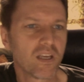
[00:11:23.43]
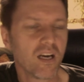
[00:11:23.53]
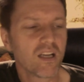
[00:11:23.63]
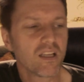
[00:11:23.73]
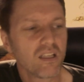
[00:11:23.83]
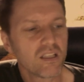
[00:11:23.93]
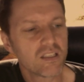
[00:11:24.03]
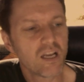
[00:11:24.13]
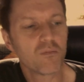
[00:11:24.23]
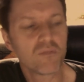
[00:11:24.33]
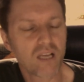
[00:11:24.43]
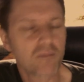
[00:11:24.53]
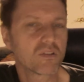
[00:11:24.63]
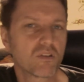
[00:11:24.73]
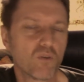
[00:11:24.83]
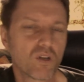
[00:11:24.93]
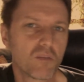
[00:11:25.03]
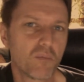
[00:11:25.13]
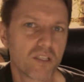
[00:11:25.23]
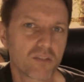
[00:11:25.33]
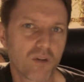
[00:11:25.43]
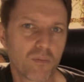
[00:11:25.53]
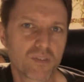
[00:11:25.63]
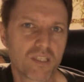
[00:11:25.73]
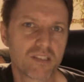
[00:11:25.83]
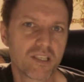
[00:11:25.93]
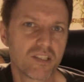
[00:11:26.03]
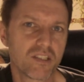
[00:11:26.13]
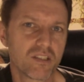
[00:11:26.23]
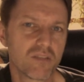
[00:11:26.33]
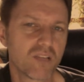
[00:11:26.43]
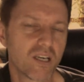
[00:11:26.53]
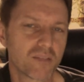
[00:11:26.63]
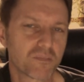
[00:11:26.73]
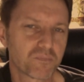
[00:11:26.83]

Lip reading: And I think this album is absolutely one of the best representations of that,